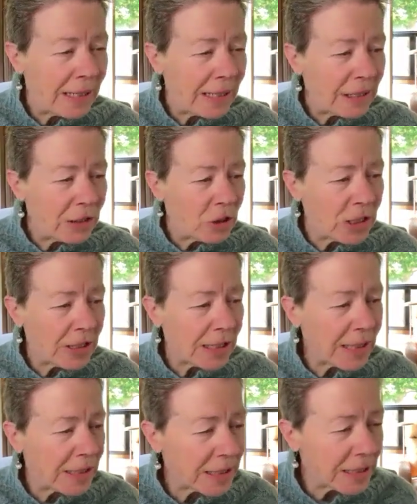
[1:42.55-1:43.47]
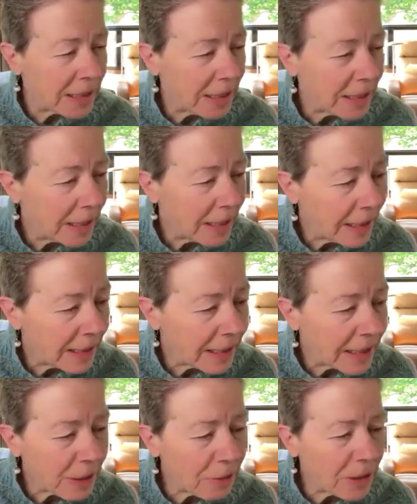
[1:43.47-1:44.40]
And she says,
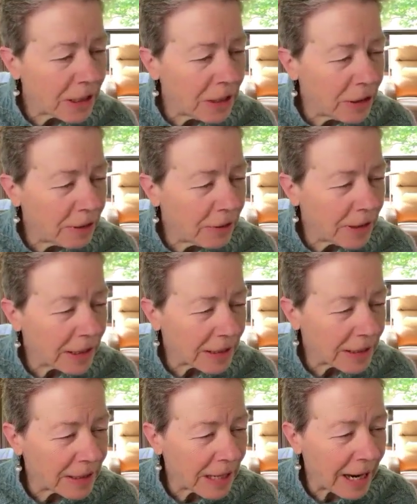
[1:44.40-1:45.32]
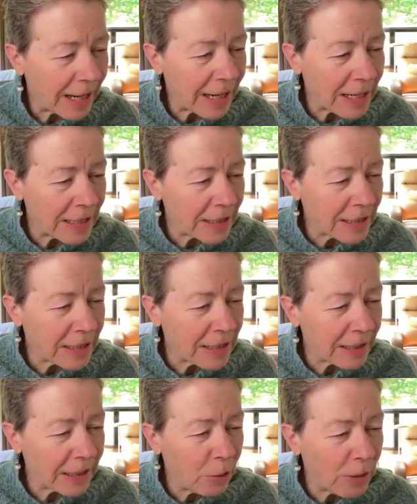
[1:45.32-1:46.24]
can I really do this? I
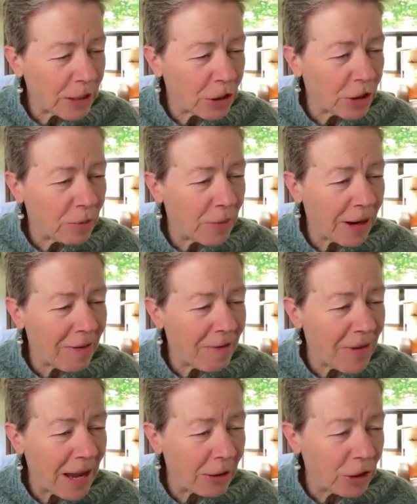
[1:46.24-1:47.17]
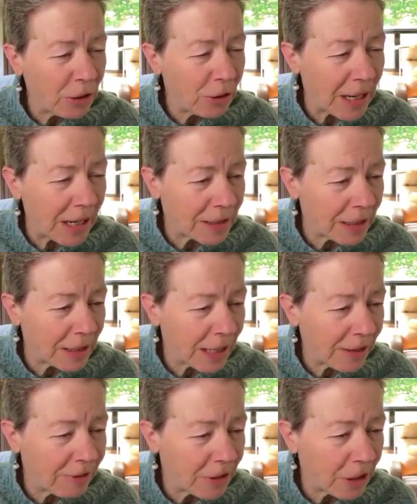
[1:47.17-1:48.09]
constantly question my value as a
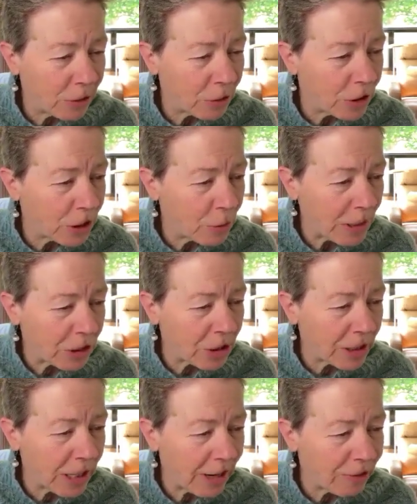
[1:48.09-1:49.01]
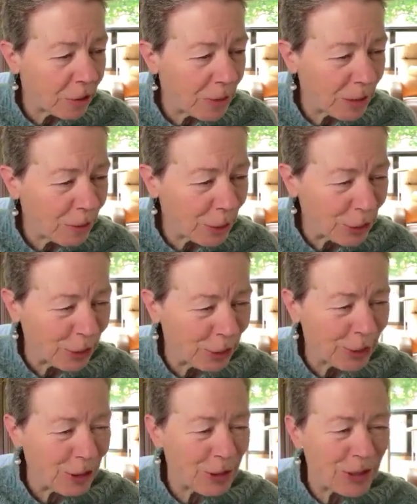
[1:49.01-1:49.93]
life coach, especially after my
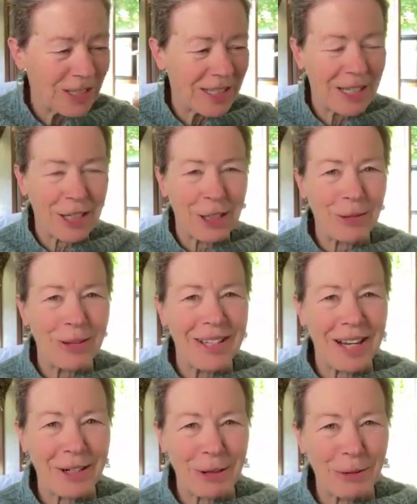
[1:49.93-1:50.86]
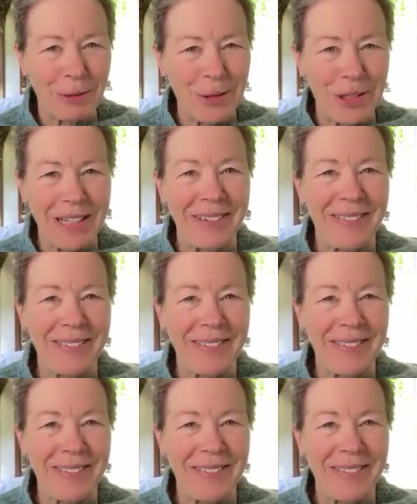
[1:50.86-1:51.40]
personal coaching sessions with Dr. Rosie.